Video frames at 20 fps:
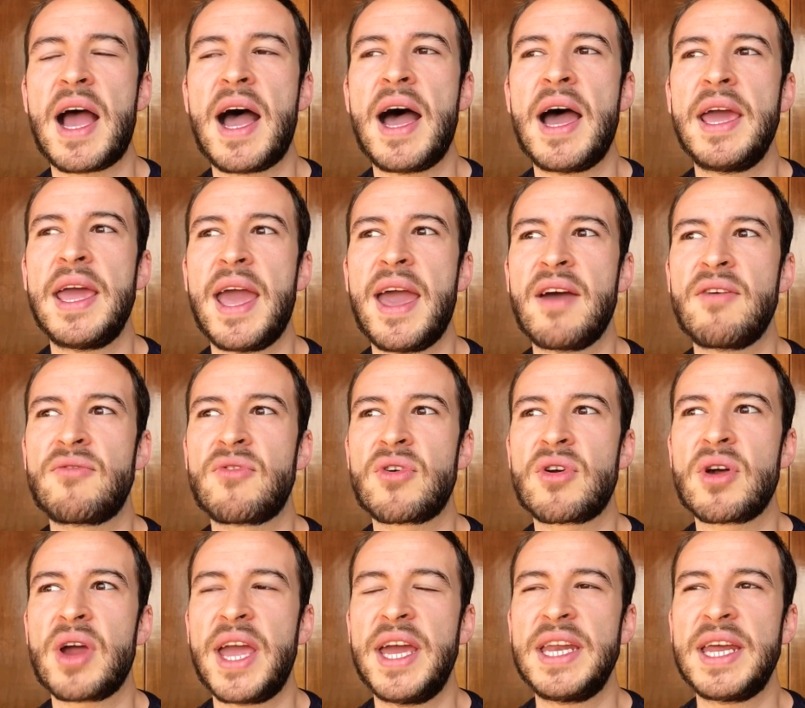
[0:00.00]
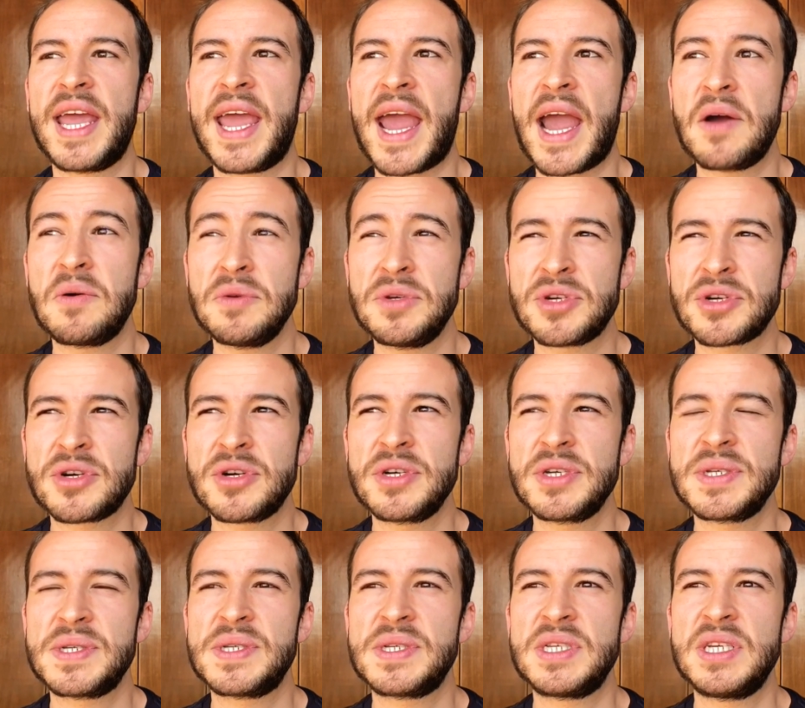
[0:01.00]
I ever encountered
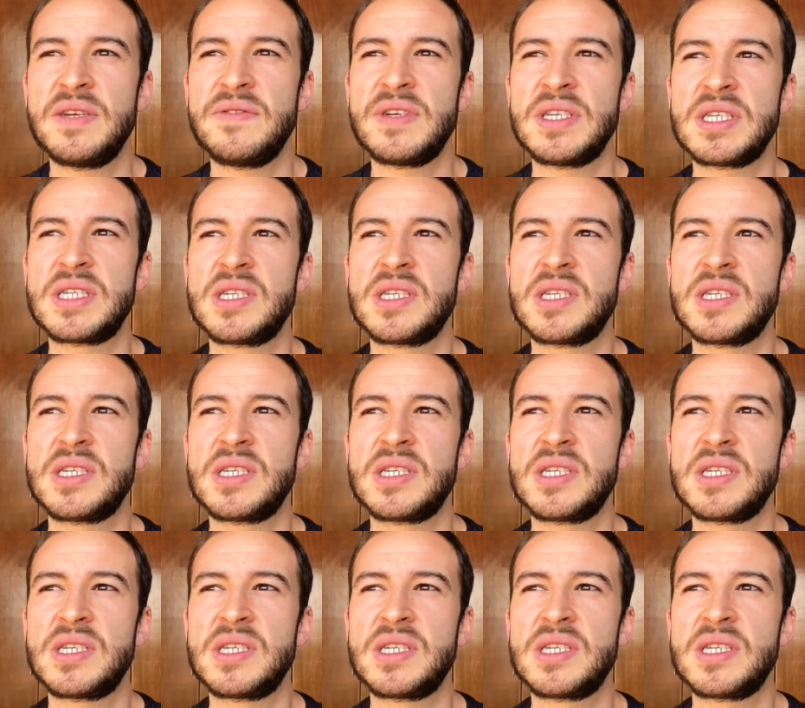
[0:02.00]
Stephen